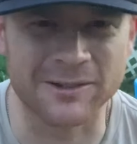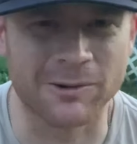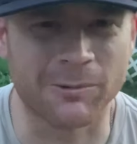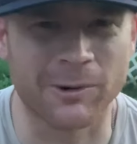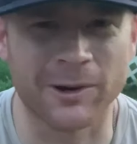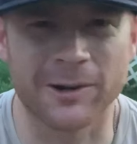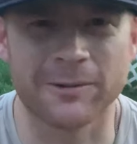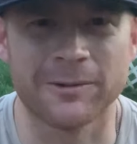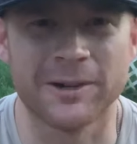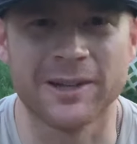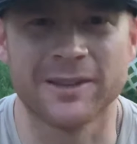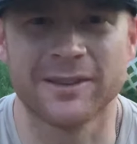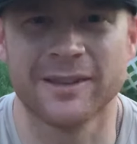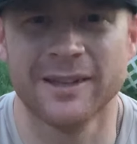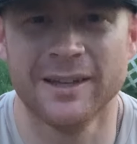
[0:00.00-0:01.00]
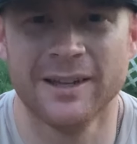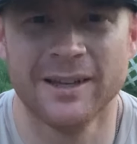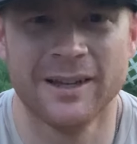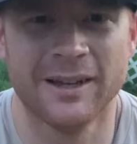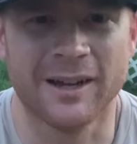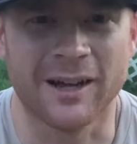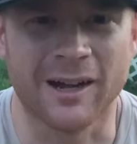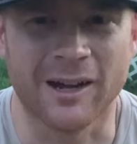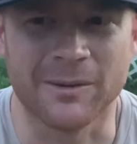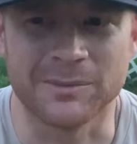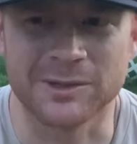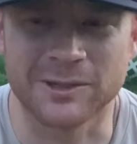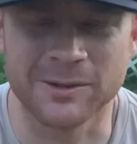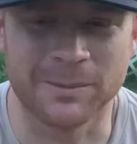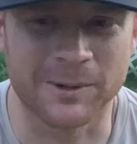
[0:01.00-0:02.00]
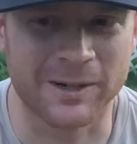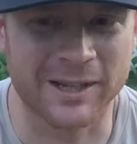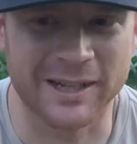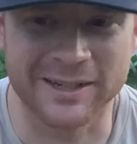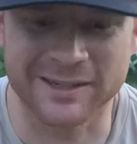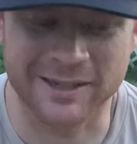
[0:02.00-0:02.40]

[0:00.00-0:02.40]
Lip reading: to work with, super nice